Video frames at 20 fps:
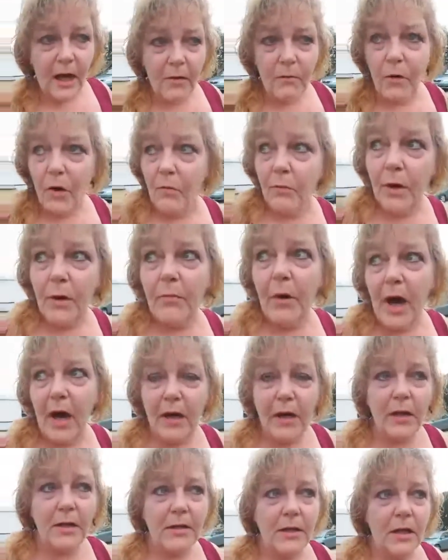I won't be
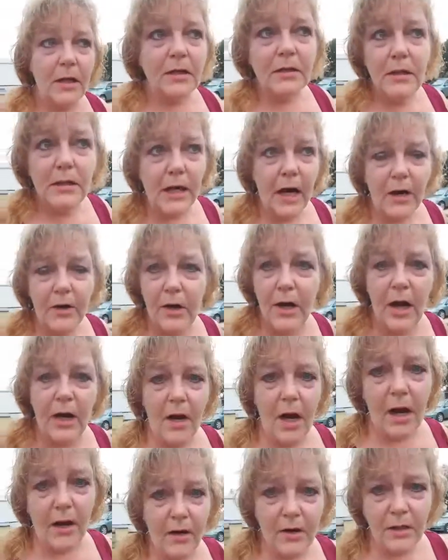back until Saturday
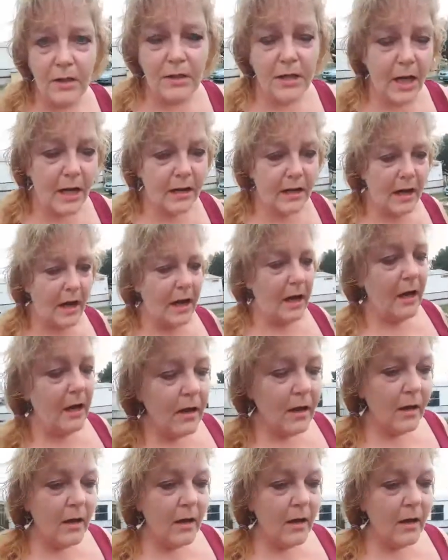night or Sunday.